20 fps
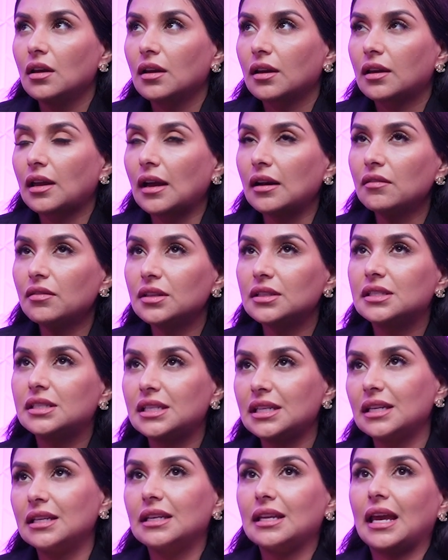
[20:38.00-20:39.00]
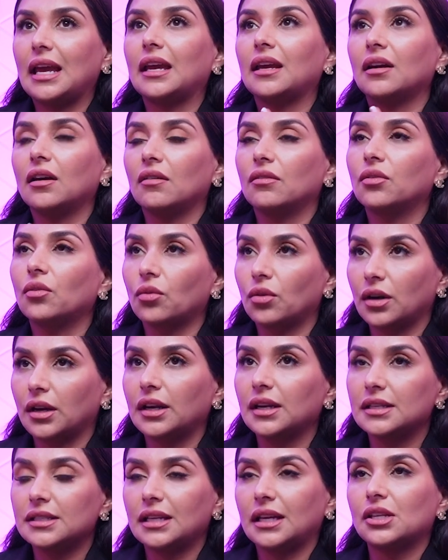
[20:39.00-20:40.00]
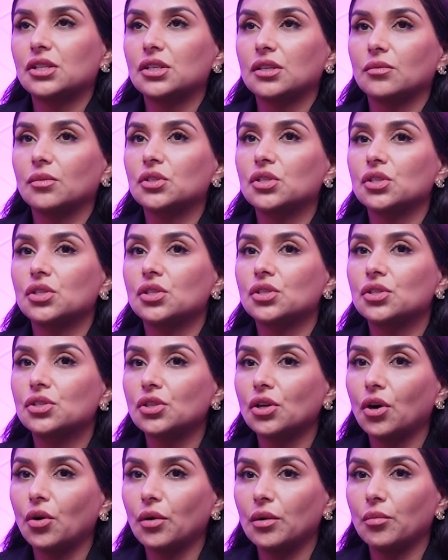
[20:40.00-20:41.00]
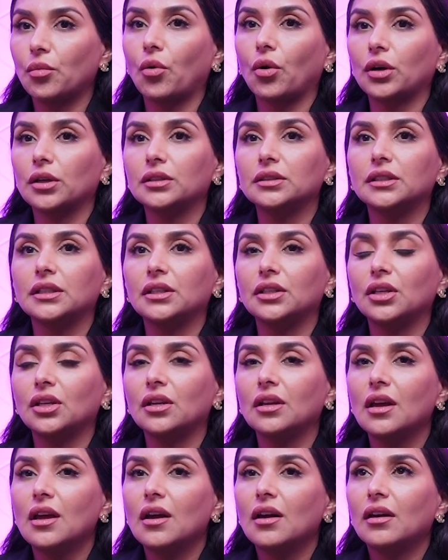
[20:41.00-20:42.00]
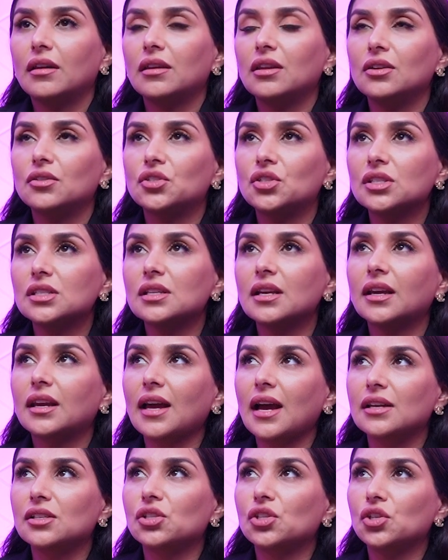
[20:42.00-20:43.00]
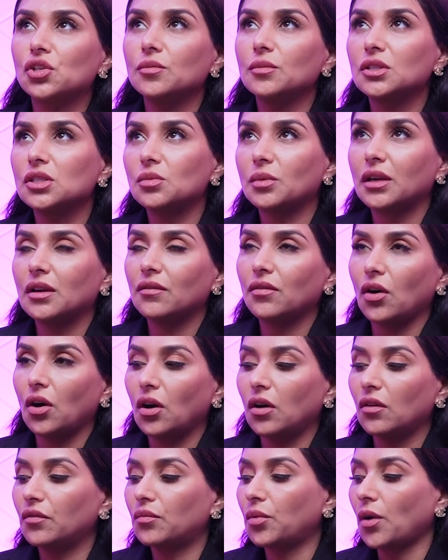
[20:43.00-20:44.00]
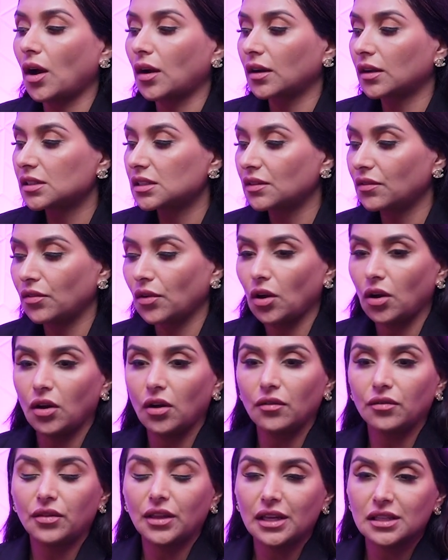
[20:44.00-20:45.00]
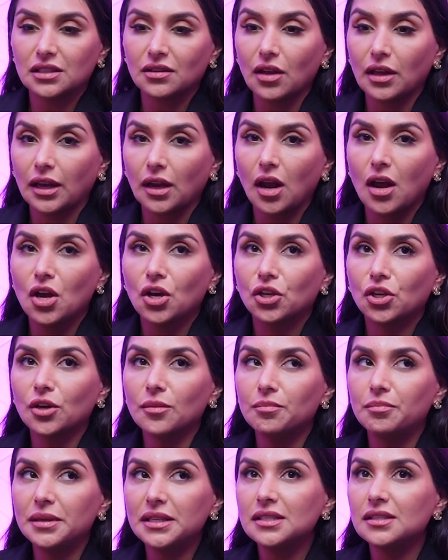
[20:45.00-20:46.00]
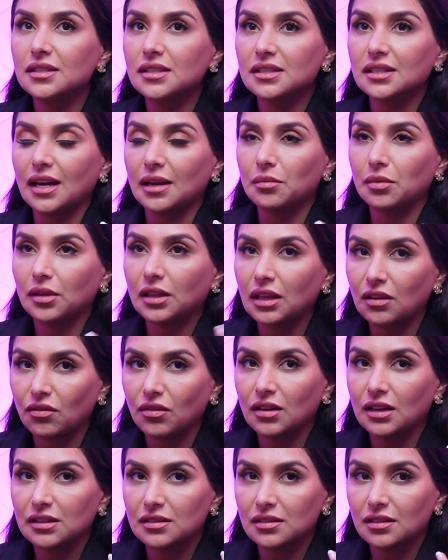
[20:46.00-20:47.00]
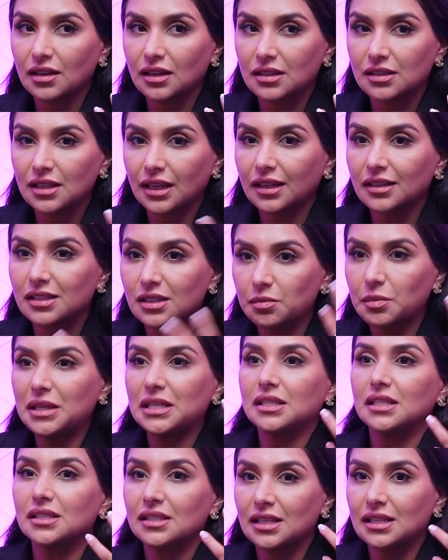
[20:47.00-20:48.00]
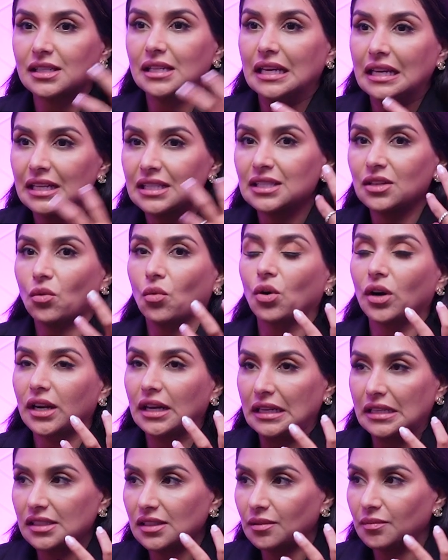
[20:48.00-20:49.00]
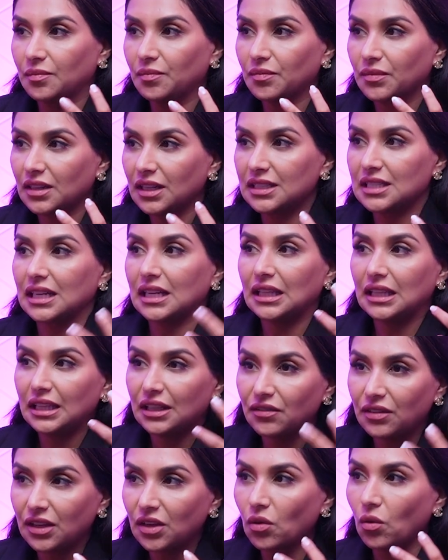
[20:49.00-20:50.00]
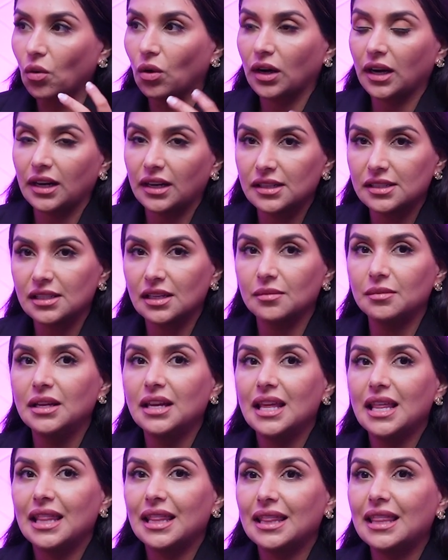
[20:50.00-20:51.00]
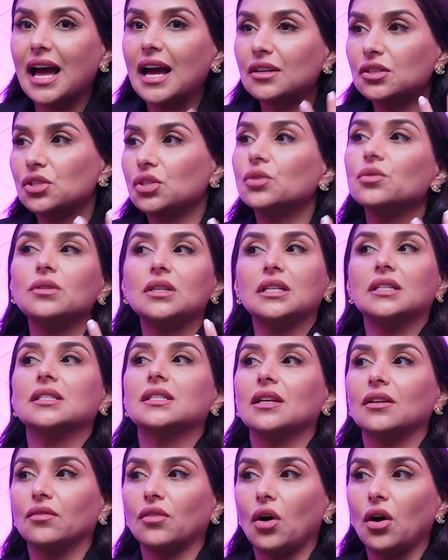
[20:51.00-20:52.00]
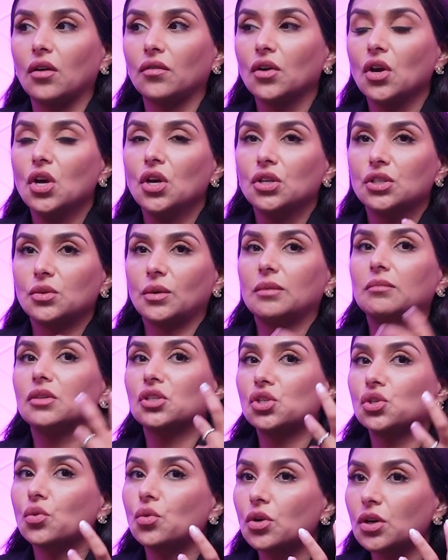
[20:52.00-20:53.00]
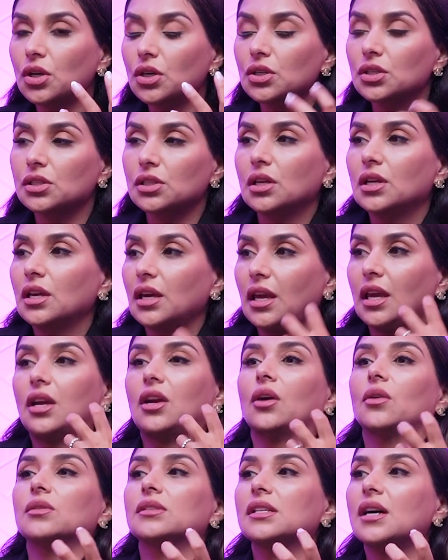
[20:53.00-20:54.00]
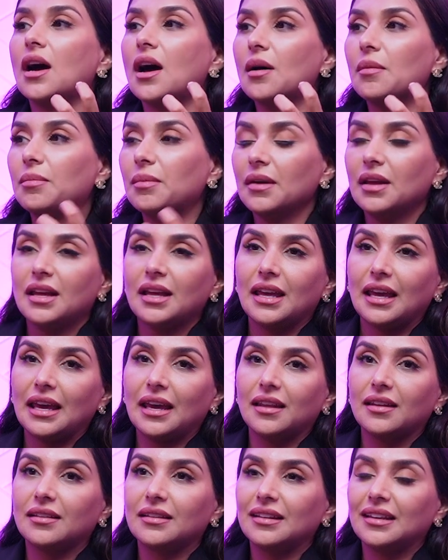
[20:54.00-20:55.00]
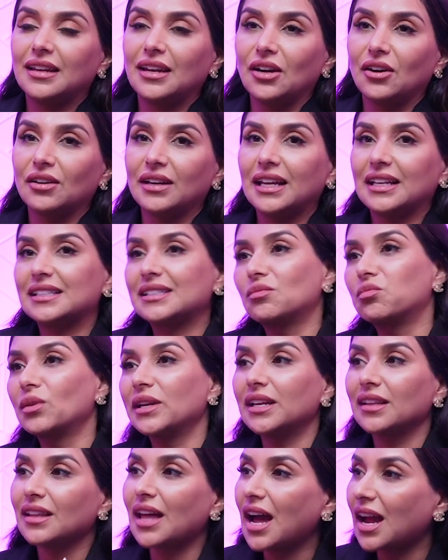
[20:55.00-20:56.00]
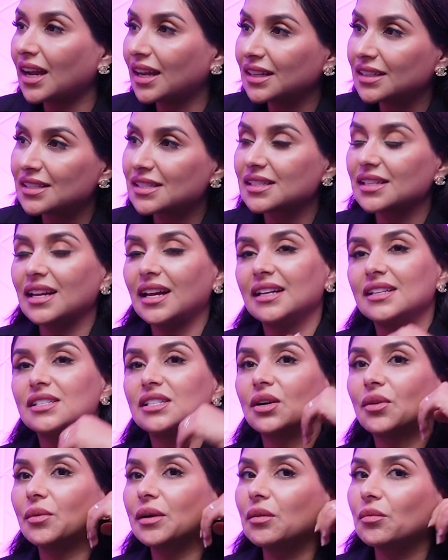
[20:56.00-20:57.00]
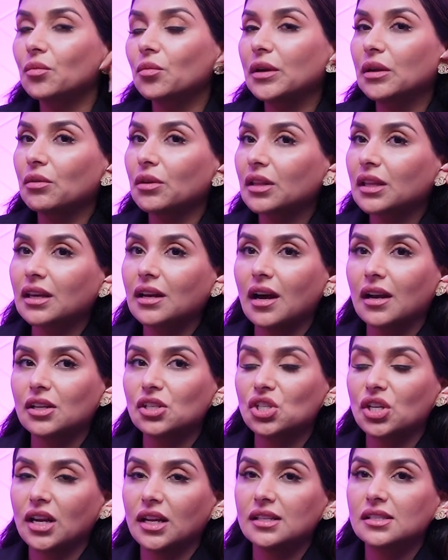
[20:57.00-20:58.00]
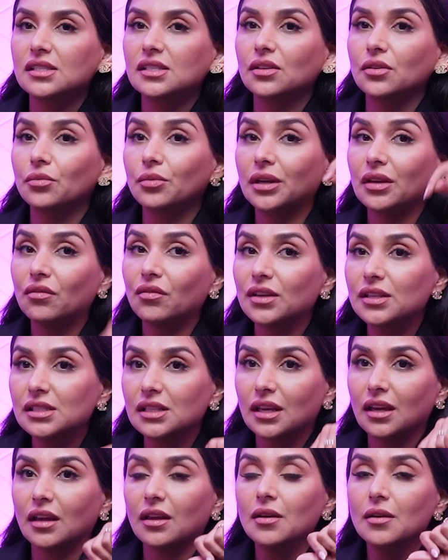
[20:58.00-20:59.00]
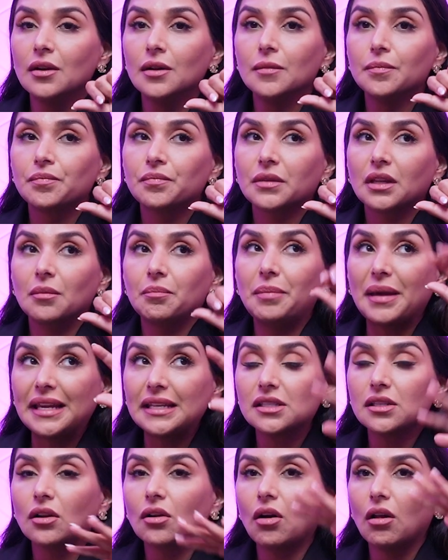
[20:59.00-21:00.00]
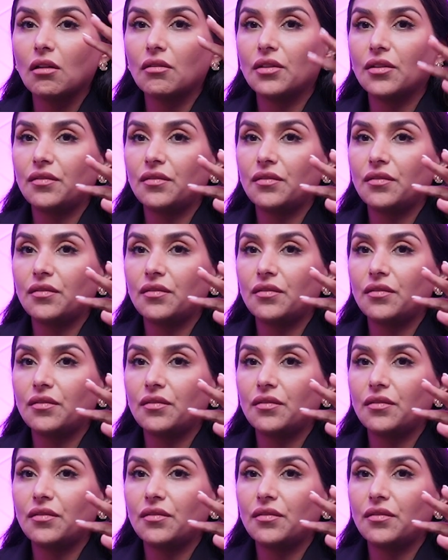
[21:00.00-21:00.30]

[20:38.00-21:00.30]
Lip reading: kind of the DNA of the organization, which is so important. And, just like as humans, we evolve, products evolve, things that like your business, I believe it's like a species. It is an organism. It's like a living organism that too needs to evolve. So it matures, it grows up, it realigns. And so we really got a chance to revisit based on all of the